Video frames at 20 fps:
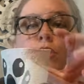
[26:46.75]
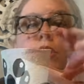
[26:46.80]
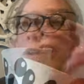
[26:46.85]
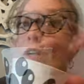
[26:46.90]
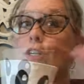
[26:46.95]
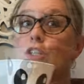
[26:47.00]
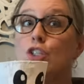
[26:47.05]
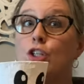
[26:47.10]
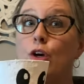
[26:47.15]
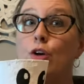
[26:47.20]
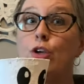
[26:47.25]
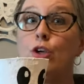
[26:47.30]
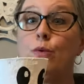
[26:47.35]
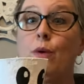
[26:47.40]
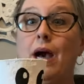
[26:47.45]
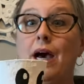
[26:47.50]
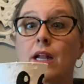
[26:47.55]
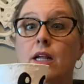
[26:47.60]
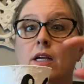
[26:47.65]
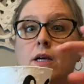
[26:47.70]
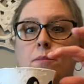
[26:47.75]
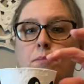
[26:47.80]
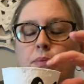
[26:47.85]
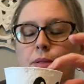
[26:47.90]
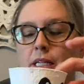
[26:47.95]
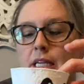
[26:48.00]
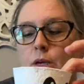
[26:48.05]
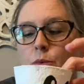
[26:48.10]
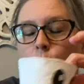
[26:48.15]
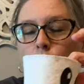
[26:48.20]
I want to show you how to
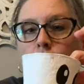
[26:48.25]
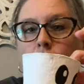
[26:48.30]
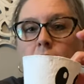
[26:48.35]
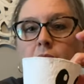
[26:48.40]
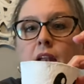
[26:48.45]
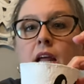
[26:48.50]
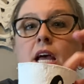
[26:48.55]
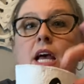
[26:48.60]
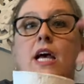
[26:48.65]
complete one.